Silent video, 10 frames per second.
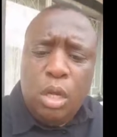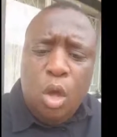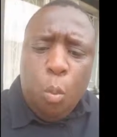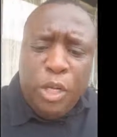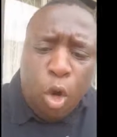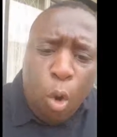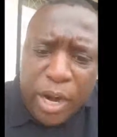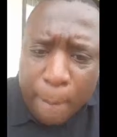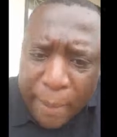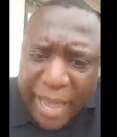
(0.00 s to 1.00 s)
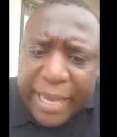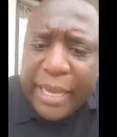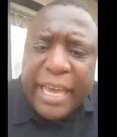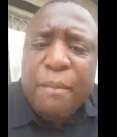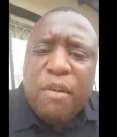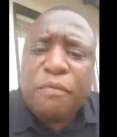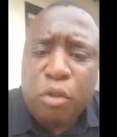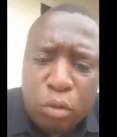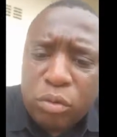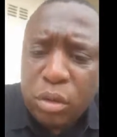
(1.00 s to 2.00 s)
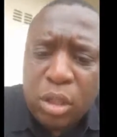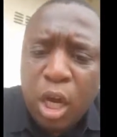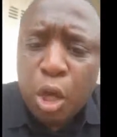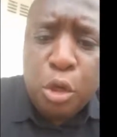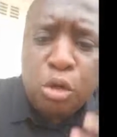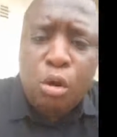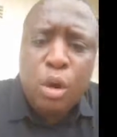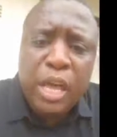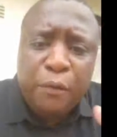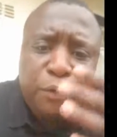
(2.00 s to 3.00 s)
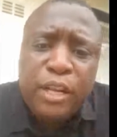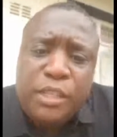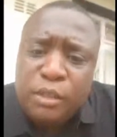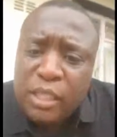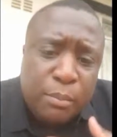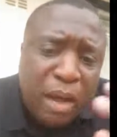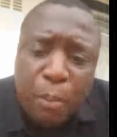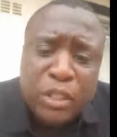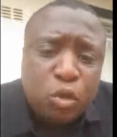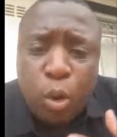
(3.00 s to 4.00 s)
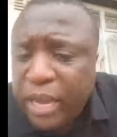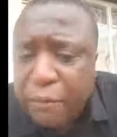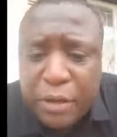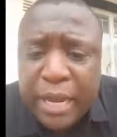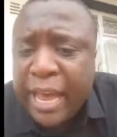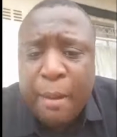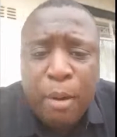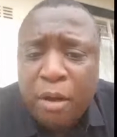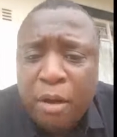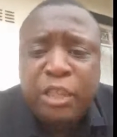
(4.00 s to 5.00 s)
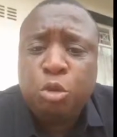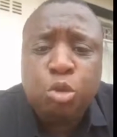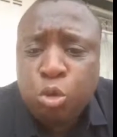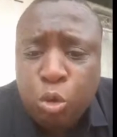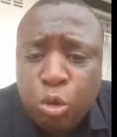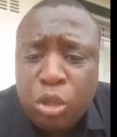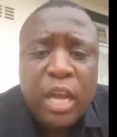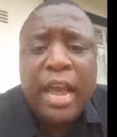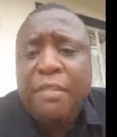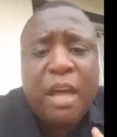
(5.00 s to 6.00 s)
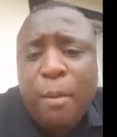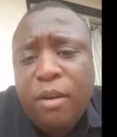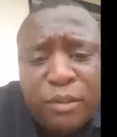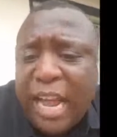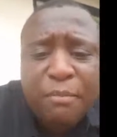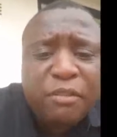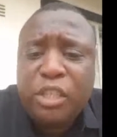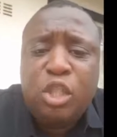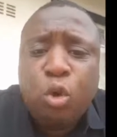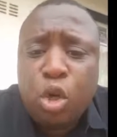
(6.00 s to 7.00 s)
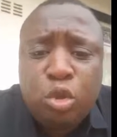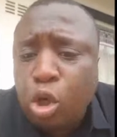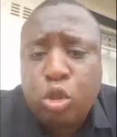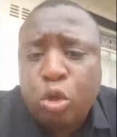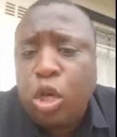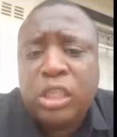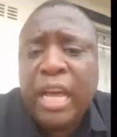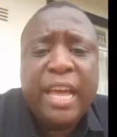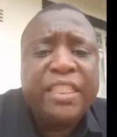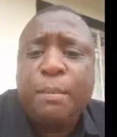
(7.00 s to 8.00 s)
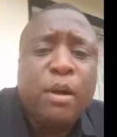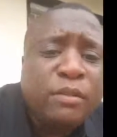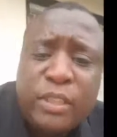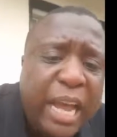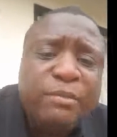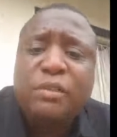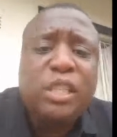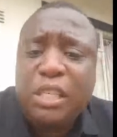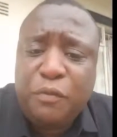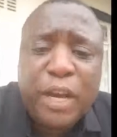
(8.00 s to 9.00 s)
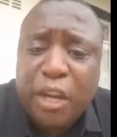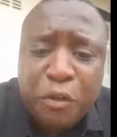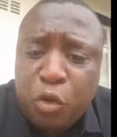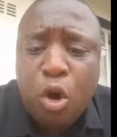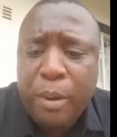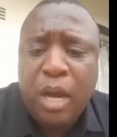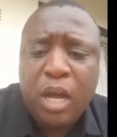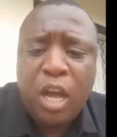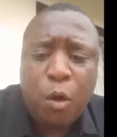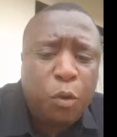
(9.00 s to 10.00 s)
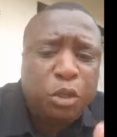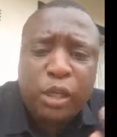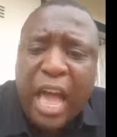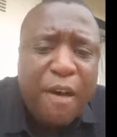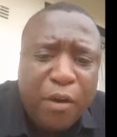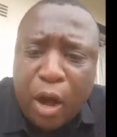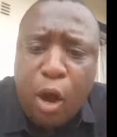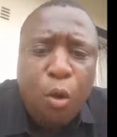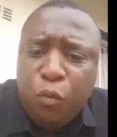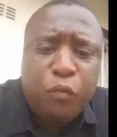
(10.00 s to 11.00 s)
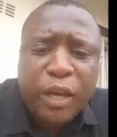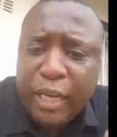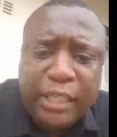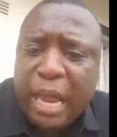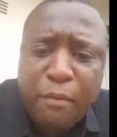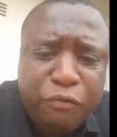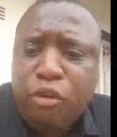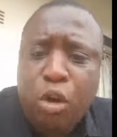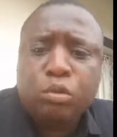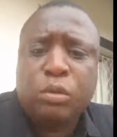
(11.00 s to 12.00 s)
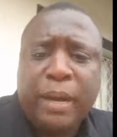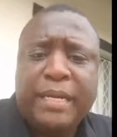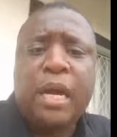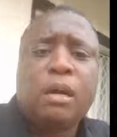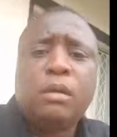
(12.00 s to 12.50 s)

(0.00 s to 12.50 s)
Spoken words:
We don't want to make Game of Thrones. You know, if you listen to Zimbabweans talk every day about the Njuzus and the amount of time they've seen Goritotos and the amount of time they've seen fucking Ridoma, we should have our own fucking Game of Thrones by now.